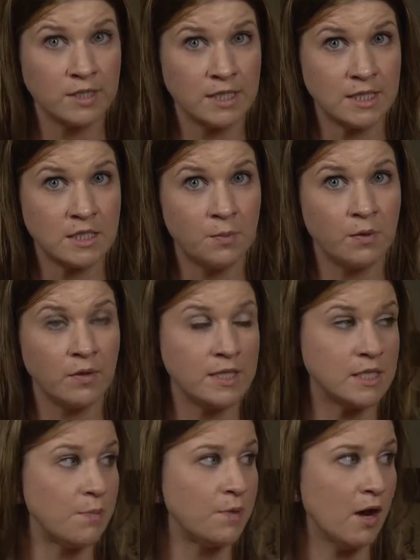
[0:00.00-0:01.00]
That's typically
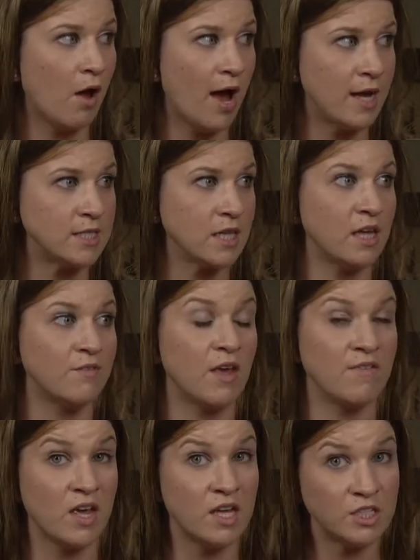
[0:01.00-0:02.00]
something I'll ask, like if they
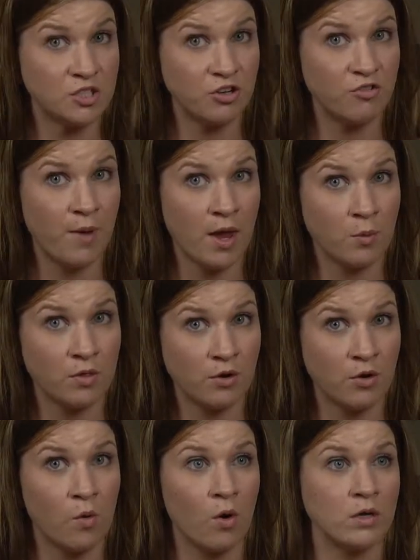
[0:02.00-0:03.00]
have a history of pain with
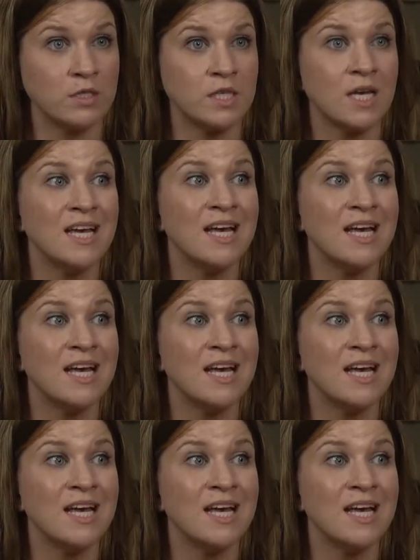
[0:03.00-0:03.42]
intercourse,